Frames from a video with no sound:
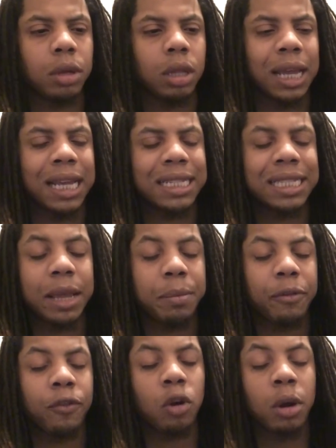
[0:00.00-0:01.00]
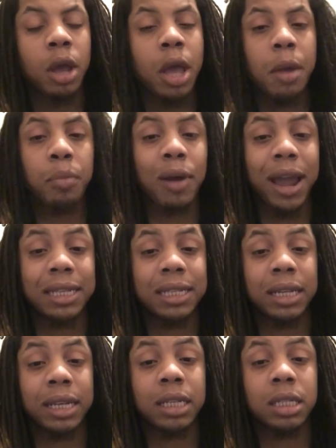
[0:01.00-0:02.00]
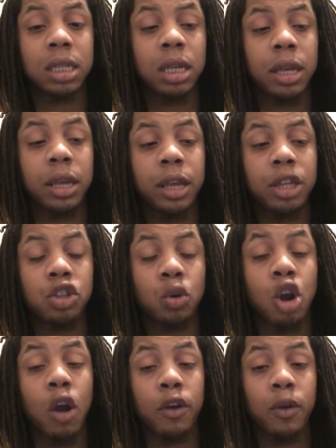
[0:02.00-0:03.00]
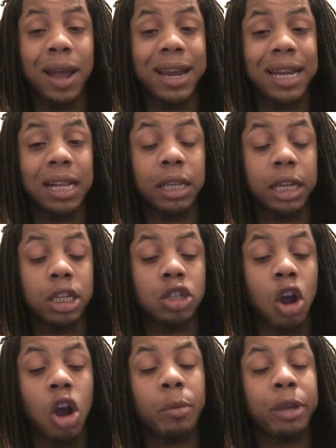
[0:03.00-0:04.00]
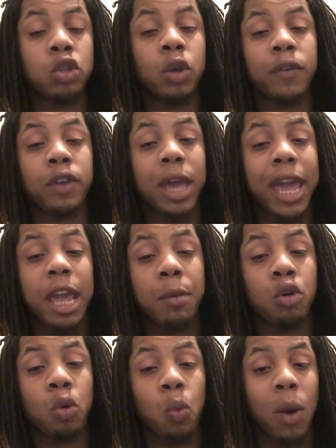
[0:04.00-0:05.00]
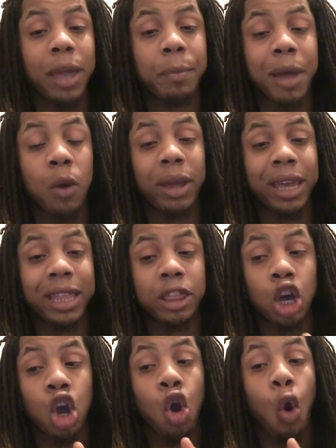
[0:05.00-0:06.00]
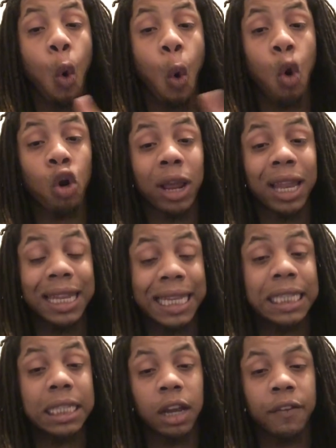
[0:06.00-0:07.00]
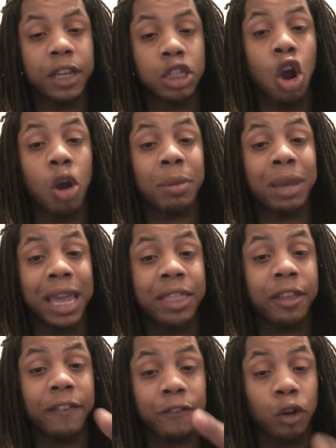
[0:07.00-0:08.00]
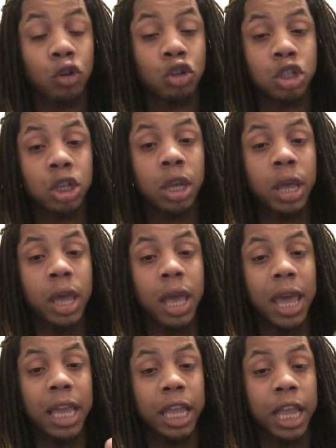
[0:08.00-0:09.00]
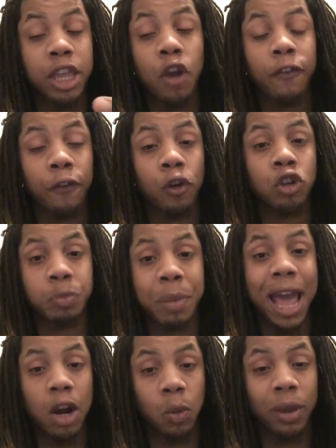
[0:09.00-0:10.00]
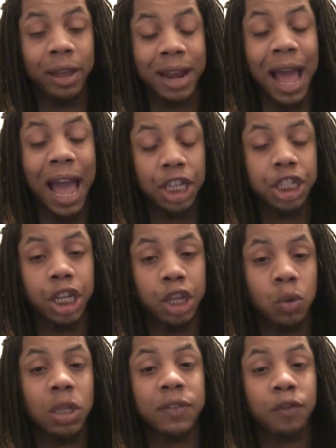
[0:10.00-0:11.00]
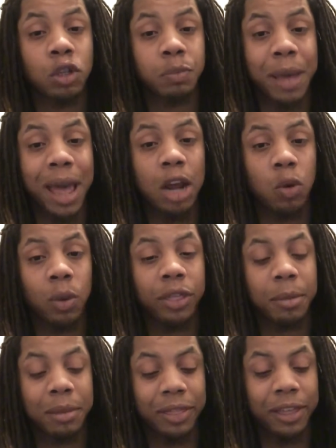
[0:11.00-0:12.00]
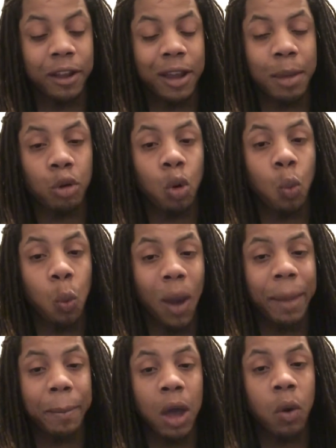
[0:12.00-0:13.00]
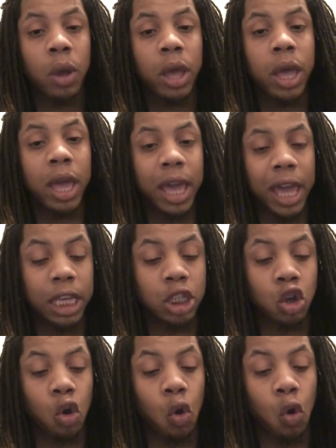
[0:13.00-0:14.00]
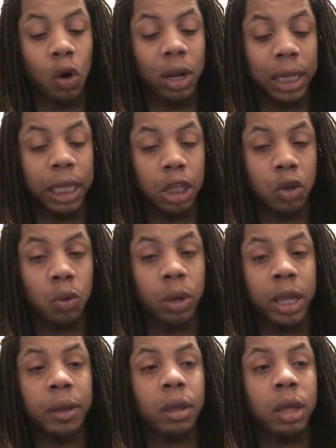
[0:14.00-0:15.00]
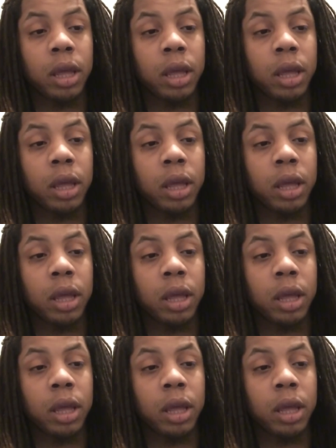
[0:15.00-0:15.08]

like I said before, prior to this, Chogaryu had to clean his army. So if you're able to wipe out the core elite of his army in the first in your first battle, in the Haishin unit's first battle with him, if they're able to wipe out his core elite unit,